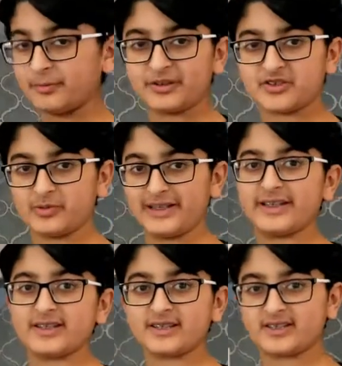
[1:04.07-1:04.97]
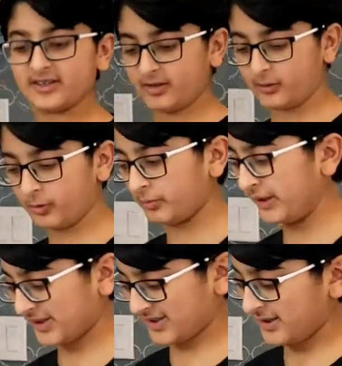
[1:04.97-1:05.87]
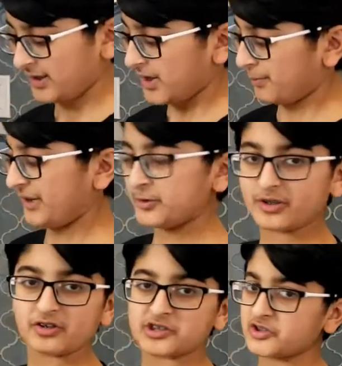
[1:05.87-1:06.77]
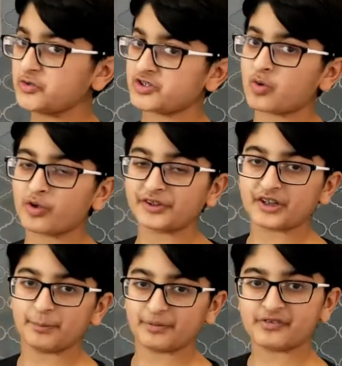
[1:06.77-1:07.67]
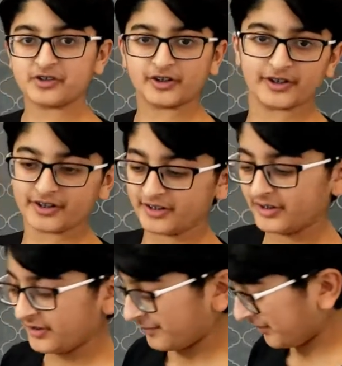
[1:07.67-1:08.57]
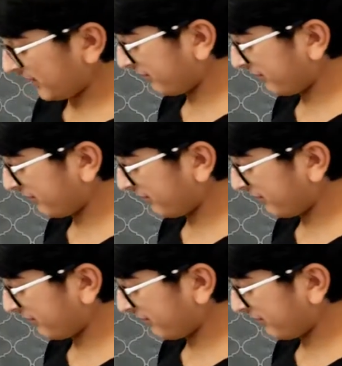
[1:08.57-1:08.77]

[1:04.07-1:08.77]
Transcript: bit of sweetness to the whole mix, but you can also use a 1/4 cup of sugar if